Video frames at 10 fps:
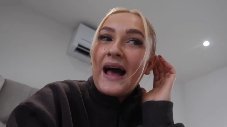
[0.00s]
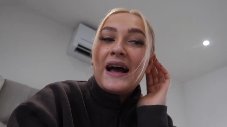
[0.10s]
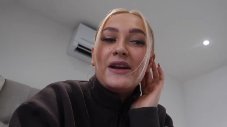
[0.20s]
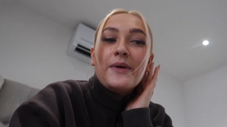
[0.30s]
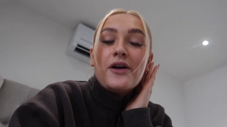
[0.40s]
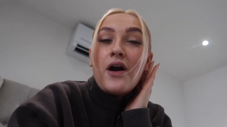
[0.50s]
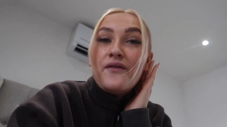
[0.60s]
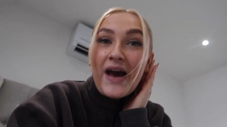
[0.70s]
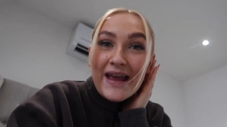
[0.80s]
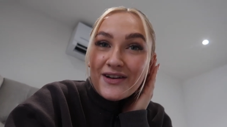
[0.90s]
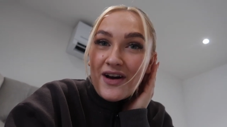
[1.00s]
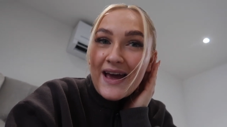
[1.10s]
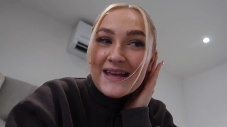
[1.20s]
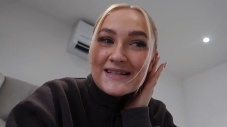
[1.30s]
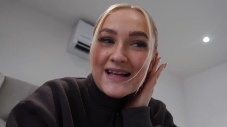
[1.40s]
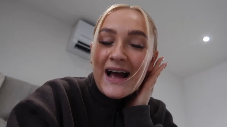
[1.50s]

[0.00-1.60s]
and we are going for eight nights.